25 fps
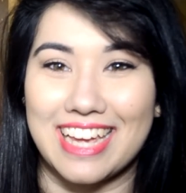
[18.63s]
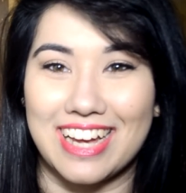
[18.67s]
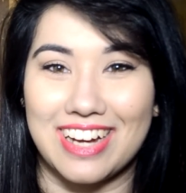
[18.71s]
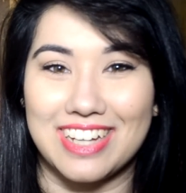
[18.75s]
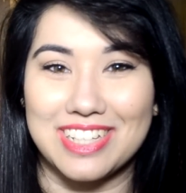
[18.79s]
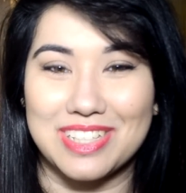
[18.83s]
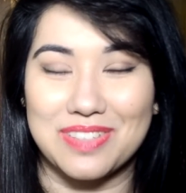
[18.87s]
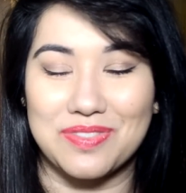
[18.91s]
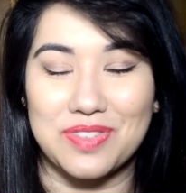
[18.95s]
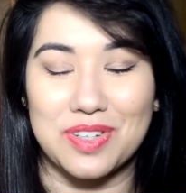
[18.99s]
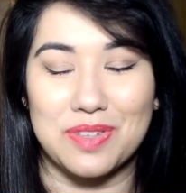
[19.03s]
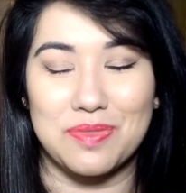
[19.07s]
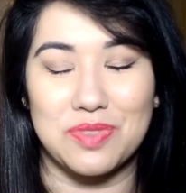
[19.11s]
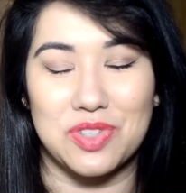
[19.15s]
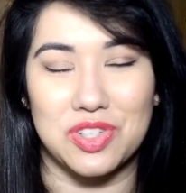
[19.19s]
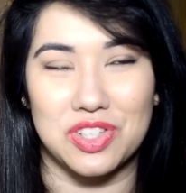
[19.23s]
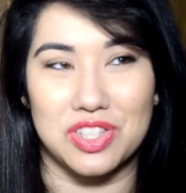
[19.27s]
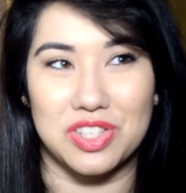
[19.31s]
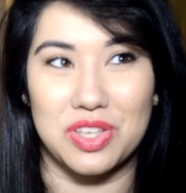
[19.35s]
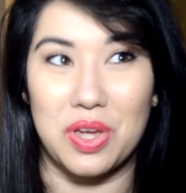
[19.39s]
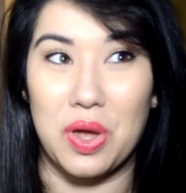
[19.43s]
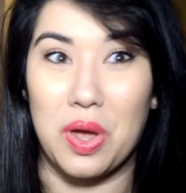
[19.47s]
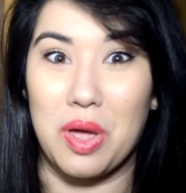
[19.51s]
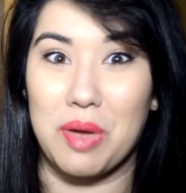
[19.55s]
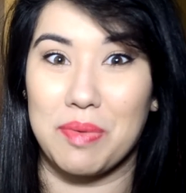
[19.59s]
I sometimes just
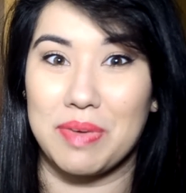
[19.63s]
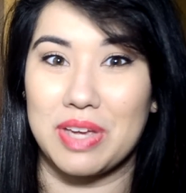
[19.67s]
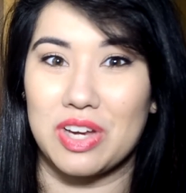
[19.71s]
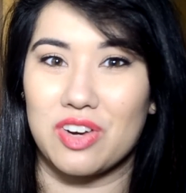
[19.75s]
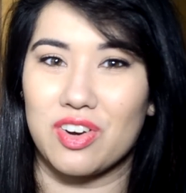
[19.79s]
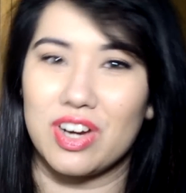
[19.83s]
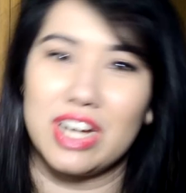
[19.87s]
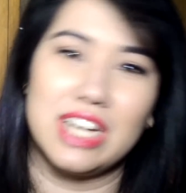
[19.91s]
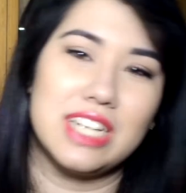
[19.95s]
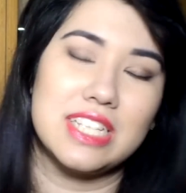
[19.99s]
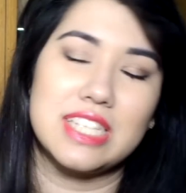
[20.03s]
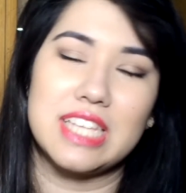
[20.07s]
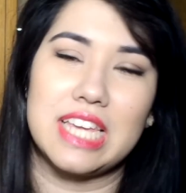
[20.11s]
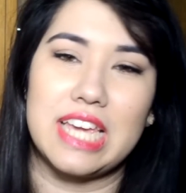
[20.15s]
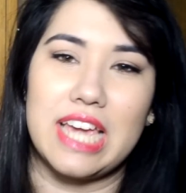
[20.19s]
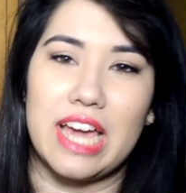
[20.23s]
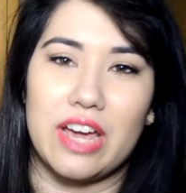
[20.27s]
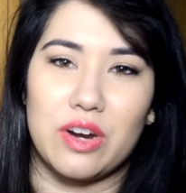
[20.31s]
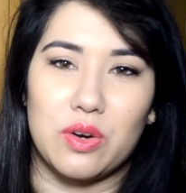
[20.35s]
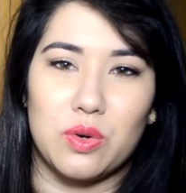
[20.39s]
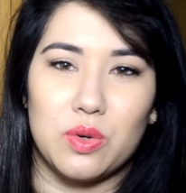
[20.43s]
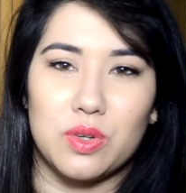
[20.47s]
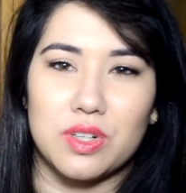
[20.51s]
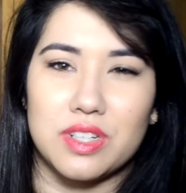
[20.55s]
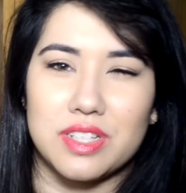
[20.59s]
go a bit crazy and
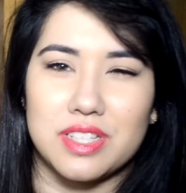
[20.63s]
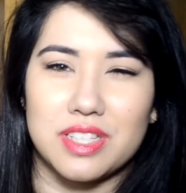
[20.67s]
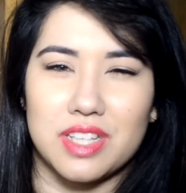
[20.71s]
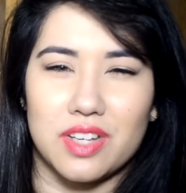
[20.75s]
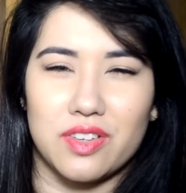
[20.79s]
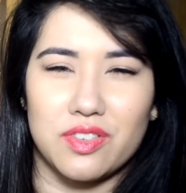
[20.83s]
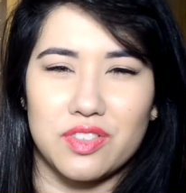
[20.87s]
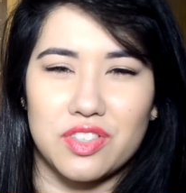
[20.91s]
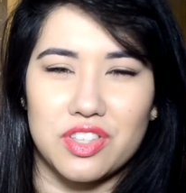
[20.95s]
order stuff.